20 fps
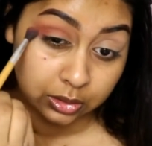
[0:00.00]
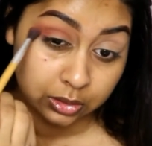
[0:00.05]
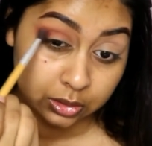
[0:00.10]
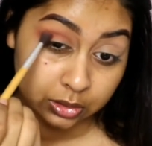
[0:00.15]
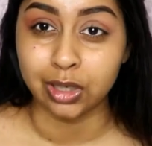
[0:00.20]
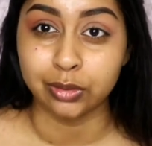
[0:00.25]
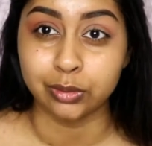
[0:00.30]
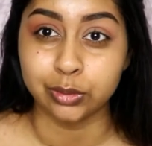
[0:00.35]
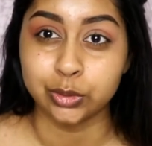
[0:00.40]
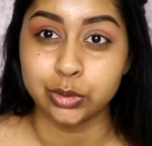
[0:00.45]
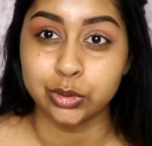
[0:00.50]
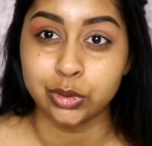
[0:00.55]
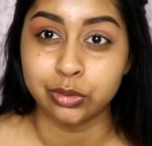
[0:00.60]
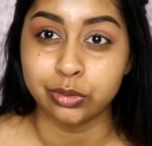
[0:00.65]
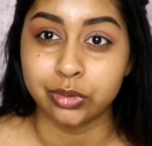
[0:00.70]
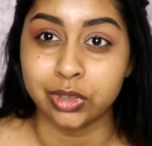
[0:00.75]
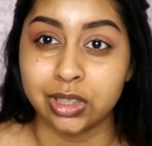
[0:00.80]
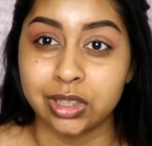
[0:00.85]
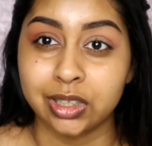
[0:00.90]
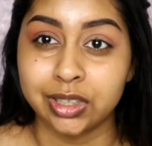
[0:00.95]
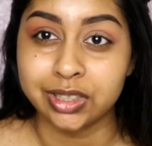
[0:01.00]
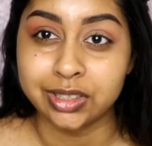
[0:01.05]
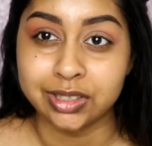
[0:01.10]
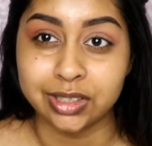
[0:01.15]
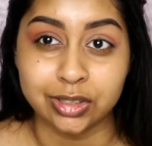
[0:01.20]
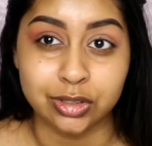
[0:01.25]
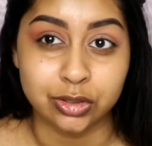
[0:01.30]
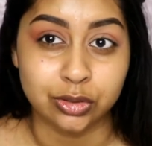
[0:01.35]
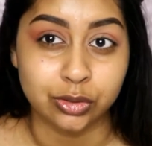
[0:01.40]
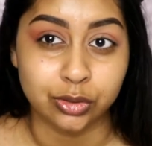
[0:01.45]
And I've also realised
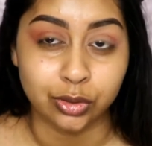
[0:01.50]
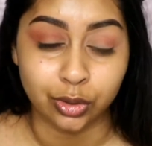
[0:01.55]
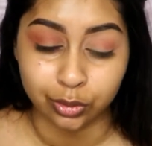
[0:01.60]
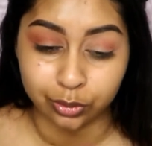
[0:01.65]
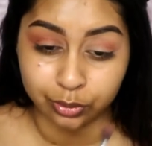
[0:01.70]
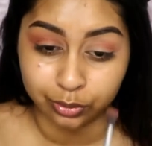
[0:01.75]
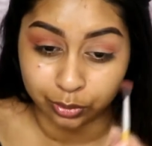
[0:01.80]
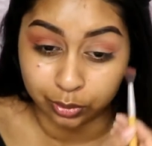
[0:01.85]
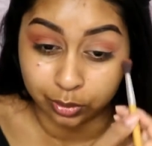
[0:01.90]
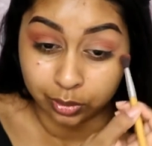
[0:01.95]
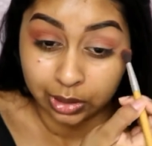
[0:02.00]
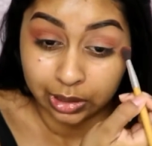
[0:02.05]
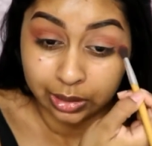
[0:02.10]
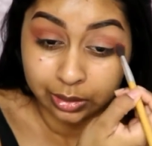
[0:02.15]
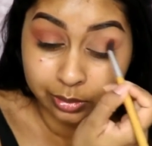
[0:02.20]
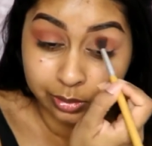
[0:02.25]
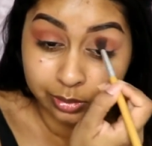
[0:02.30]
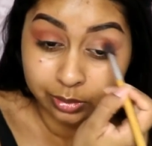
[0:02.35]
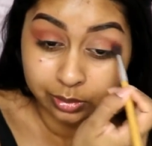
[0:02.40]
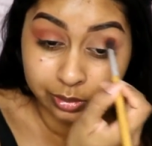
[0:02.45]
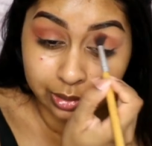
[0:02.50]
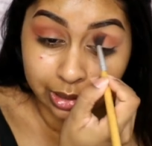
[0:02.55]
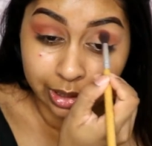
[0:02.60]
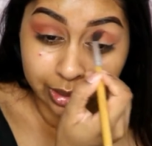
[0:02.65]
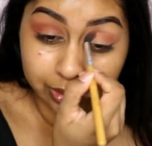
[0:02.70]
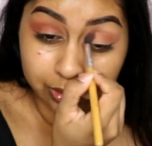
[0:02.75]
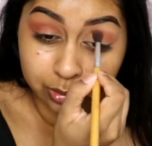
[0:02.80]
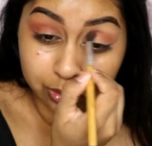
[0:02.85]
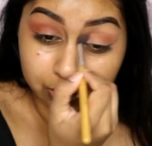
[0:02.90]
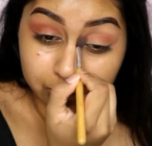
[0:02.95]
there's no fallout
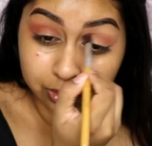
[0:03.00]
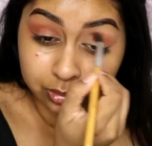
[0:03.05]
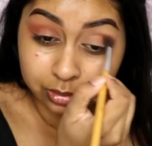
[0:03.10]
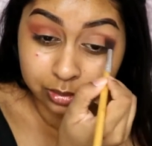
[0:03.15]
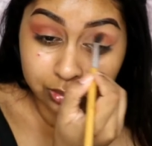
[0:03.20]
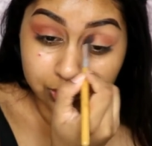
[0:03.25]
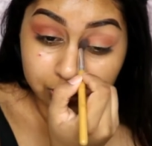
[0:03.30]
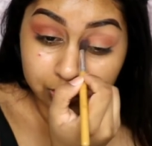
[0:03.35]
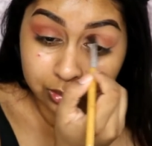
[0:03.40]
at all